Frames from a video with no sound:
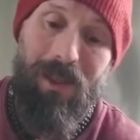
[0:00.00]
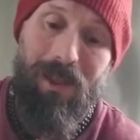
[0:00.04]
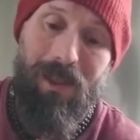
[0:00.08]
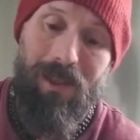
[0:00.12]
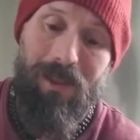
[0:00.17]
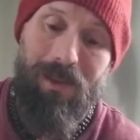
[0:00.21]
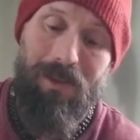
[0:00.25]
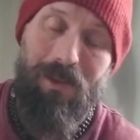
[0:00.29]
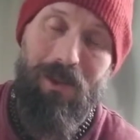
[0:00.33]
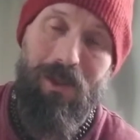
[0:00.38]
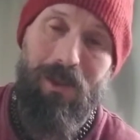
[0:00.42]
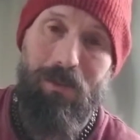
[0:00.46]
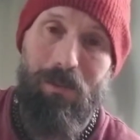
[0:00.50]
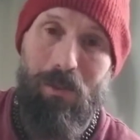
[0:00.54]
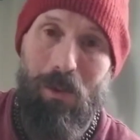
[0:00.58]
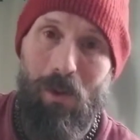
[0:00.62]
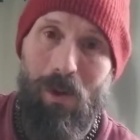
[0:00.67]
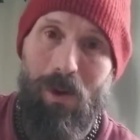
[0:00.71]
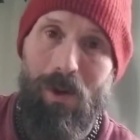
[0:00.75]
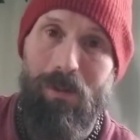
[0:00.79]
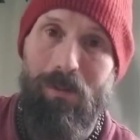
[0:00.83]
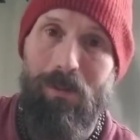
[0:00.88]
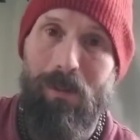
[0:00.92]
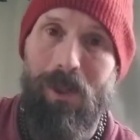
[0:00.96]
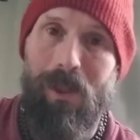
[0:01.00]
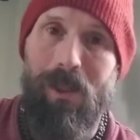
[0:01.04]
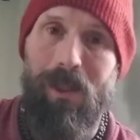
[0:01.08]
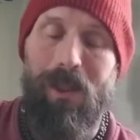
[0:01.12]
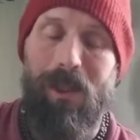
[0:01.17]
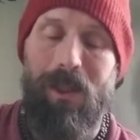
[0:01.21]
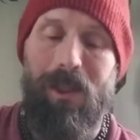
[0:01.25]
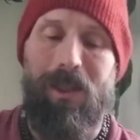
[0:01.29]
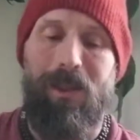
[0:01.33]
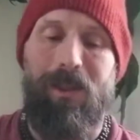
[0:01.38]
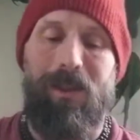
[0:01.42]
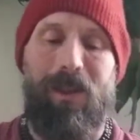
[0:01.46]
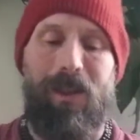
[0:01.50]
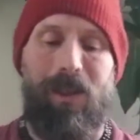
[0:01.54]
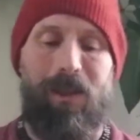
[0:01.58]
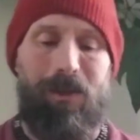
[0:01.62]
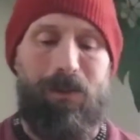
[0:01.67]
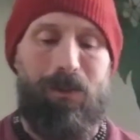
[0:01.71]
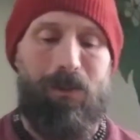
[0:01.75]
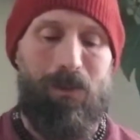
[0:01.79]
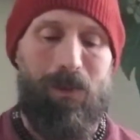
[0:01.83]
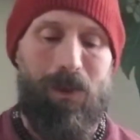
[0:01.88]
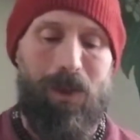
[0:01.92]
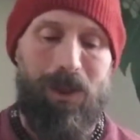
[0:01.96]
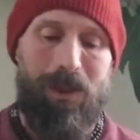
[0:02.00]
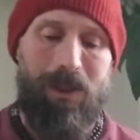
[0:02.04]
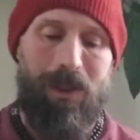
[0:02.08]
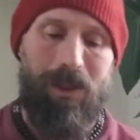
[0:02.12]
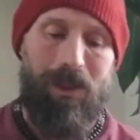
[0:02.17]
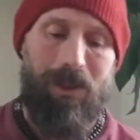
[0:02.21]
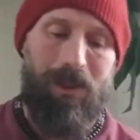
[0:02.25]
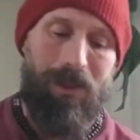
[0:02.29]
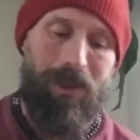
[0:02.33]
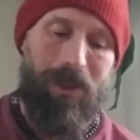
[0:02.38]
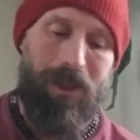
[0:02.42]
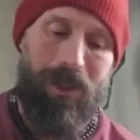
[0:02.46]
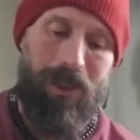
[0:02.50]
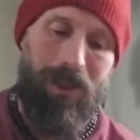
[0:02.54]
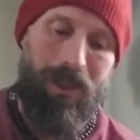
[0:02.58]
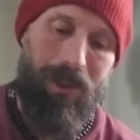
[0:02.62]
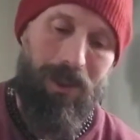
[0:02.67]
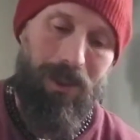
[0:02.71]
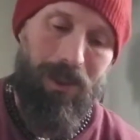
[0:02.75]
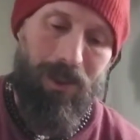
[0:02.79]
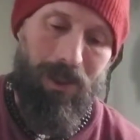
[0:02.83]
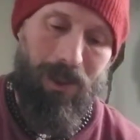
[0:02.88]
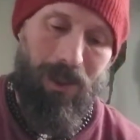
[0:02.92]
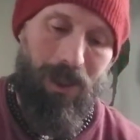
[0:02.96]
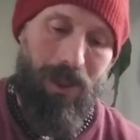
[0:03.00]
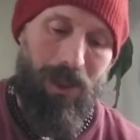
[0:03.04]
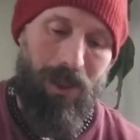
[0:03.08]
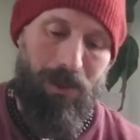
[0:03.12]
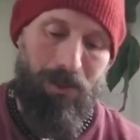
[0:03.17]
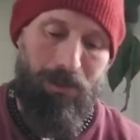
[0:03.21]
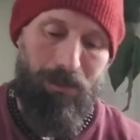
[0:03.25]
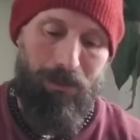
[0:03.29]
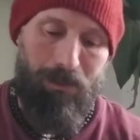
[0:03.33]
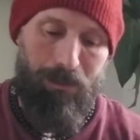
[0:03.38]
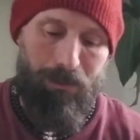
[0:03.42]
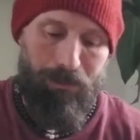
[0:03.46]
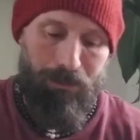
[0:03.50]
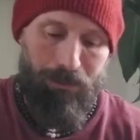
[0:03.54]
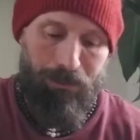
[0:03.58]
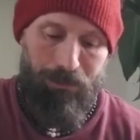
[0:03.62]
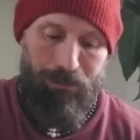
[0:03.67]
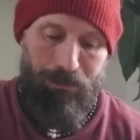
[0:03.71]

and support me. And that it wasn't like, and